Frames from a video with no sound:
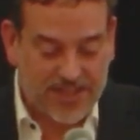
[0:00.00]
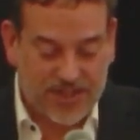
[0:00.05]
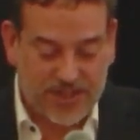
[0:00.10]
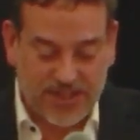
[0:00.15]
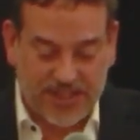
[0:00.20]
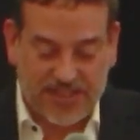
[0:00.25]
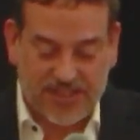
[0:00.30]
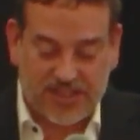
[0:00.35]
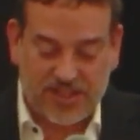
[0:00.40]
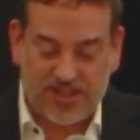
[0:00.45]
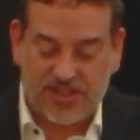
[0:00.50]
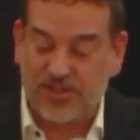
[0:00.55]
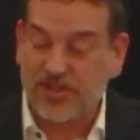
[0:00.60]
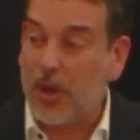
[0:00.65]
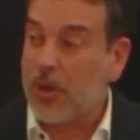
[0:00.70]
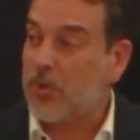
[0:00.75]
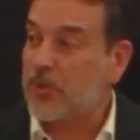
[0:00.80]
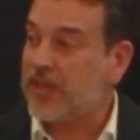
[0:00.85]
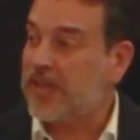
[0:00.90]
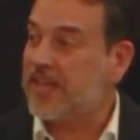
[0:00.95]
She's
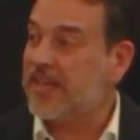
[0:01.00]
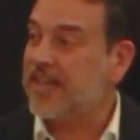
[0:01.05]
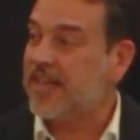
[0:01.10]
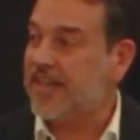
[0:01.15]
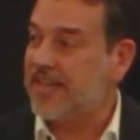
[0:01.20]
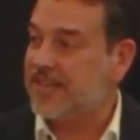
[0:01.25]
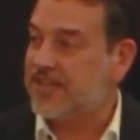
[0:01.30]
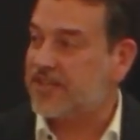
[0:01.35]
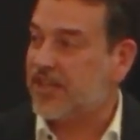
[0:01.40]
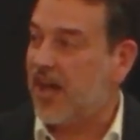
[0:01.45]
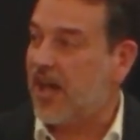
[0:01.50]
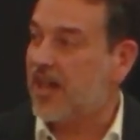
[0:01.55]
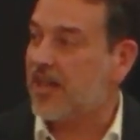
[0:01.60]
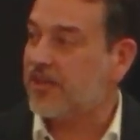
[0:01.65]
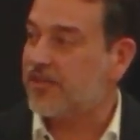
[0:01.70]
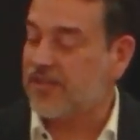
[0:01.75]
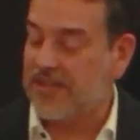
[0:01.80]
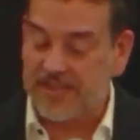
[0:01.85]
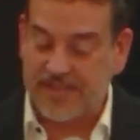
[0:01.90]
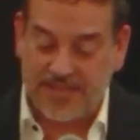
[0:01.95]
stoking
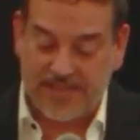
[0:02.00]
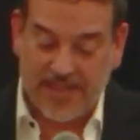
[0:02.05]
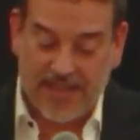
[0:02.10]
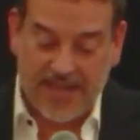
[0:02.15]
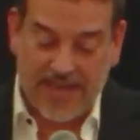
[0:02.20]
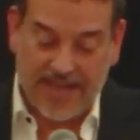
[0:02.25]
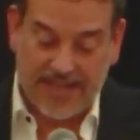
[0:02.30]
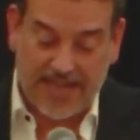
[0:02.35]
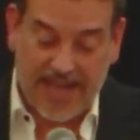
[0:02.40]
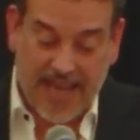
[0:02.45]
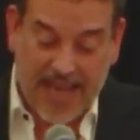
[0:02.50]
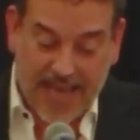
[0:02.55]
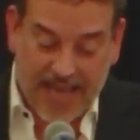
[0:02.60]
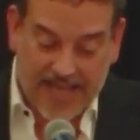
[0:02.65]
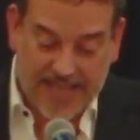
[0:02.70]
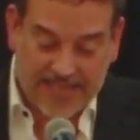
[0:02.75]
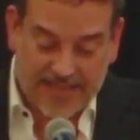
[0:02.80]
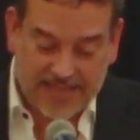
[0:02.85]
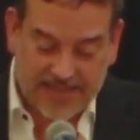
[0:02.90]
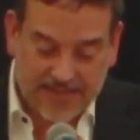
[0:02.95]
intolerance and
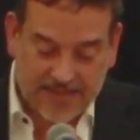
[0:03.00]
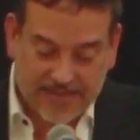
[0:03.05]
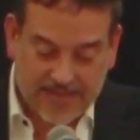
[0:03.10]
hate.